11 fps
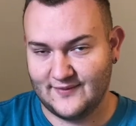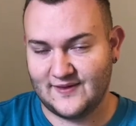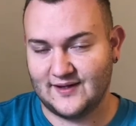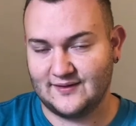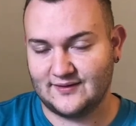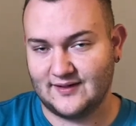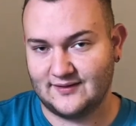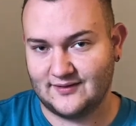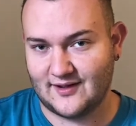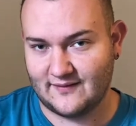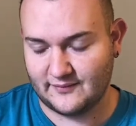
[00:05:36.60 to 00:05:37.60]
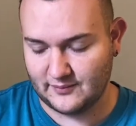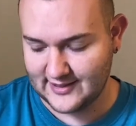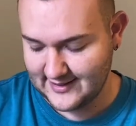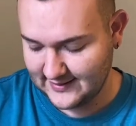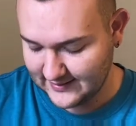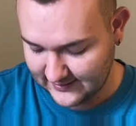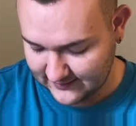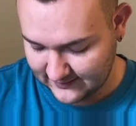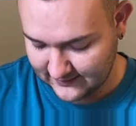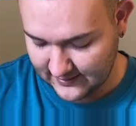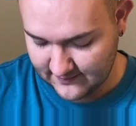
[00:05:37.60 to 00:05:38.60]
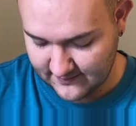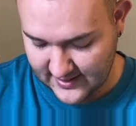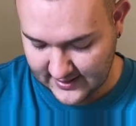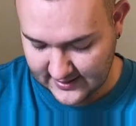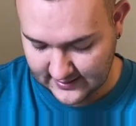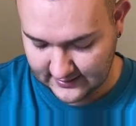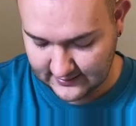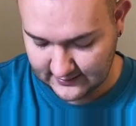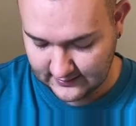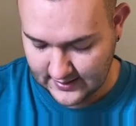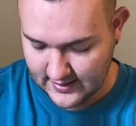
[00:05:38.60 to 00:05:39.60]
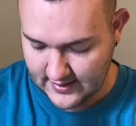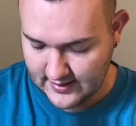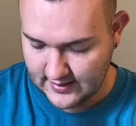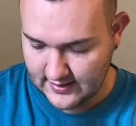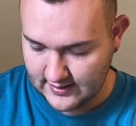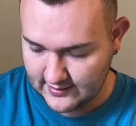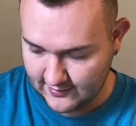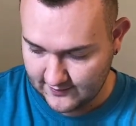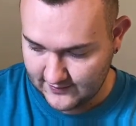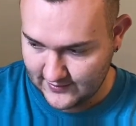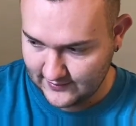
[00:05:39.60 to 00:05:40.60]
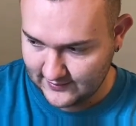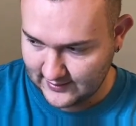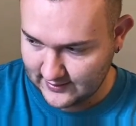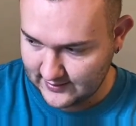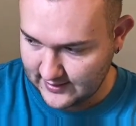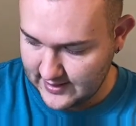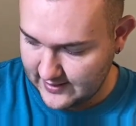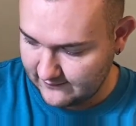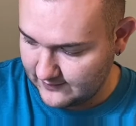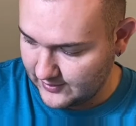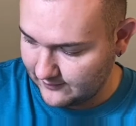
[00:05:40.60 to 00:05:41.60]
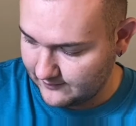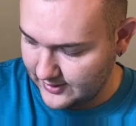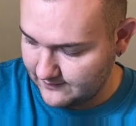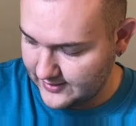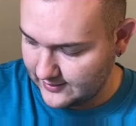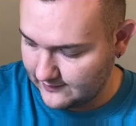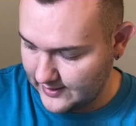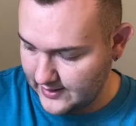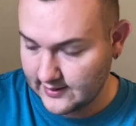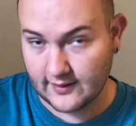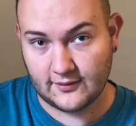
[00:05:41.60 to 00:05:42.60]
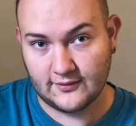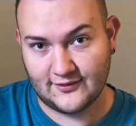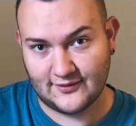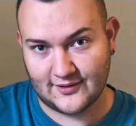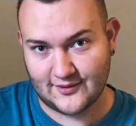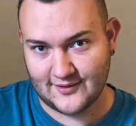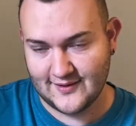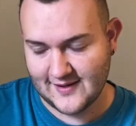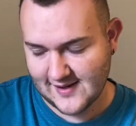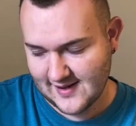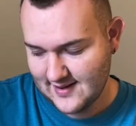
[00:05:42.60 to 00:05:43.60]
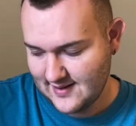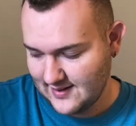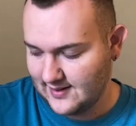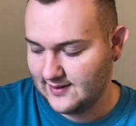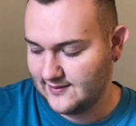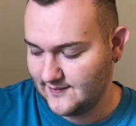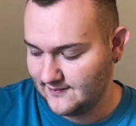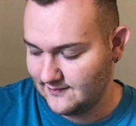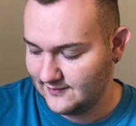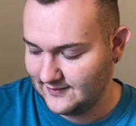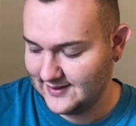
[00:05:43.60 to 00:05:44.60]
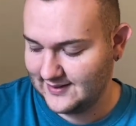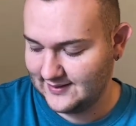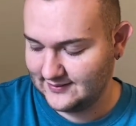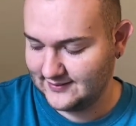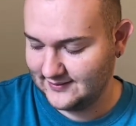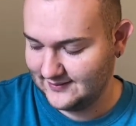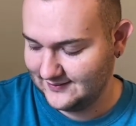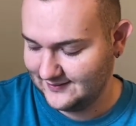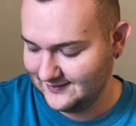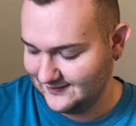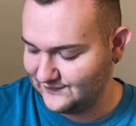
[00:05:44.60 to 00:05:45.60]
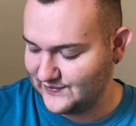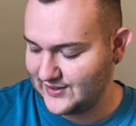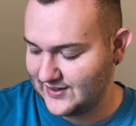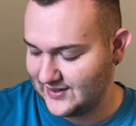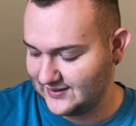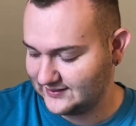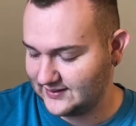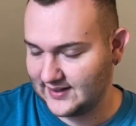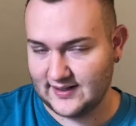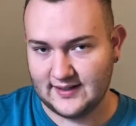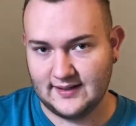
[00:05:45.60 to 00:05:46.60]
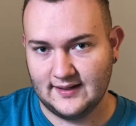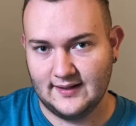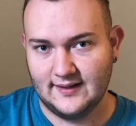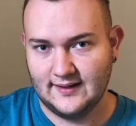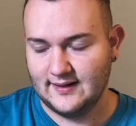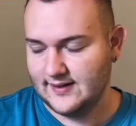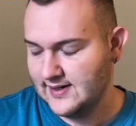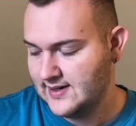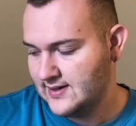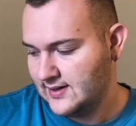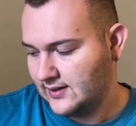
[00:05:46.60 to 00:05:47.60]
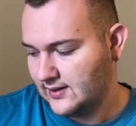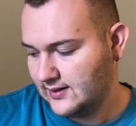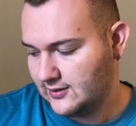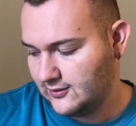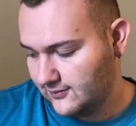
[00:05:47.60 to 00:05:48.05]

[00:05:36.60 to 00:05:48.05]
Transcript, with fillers: things like soft blankets and bedding. Um, and I have him on my bed right now, so um, he's very excited. Um,